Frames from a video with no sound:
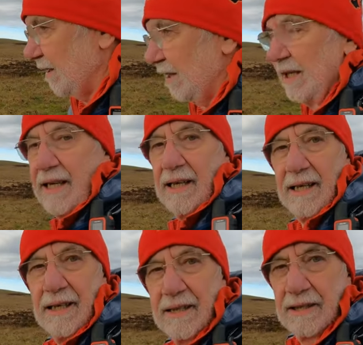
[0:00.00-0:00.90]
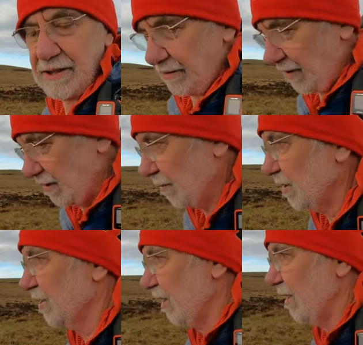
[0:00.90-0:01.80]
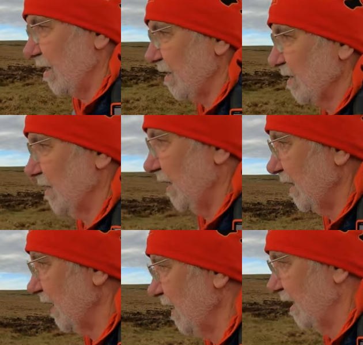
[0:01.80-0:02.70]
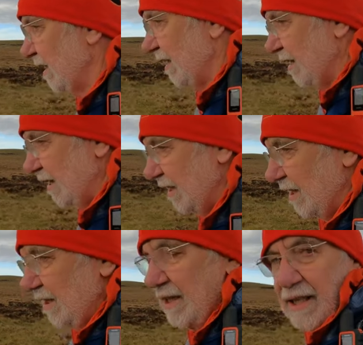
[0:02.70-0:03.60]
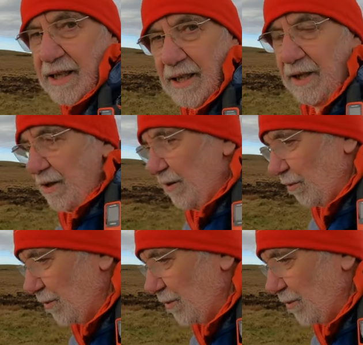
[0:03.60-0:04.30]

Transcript: yeah, surrounded by skylarks singing and a lot of